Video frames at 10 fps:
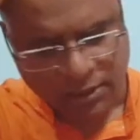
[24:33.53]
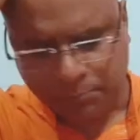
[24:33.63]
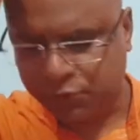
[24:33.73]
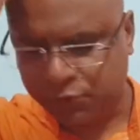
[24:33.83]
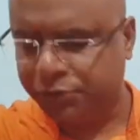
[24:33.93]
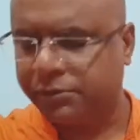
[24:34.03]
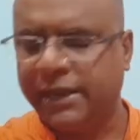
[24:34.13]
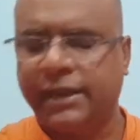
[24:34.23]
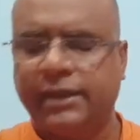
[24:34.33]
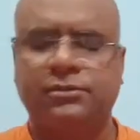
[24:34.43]
put your
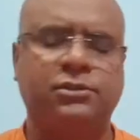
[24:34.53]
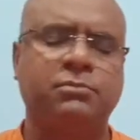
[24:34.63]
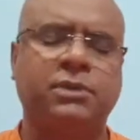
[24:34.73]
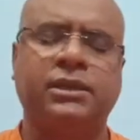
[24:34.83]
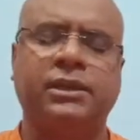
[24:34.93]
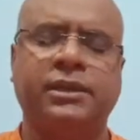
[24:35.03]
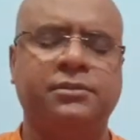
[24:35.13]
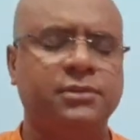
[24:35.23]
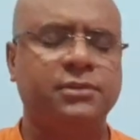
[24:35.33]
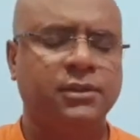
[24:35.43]
hand on my
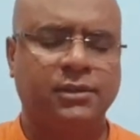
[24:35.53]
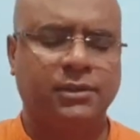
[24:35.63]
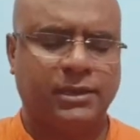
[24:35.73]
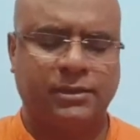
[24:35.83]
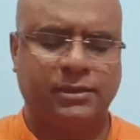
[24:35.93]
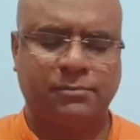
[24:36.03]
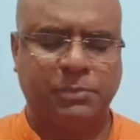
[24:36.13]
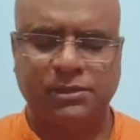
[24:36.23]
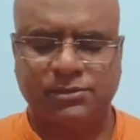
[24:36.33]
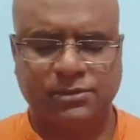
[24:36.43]
head and
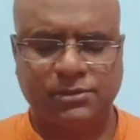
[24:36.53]
please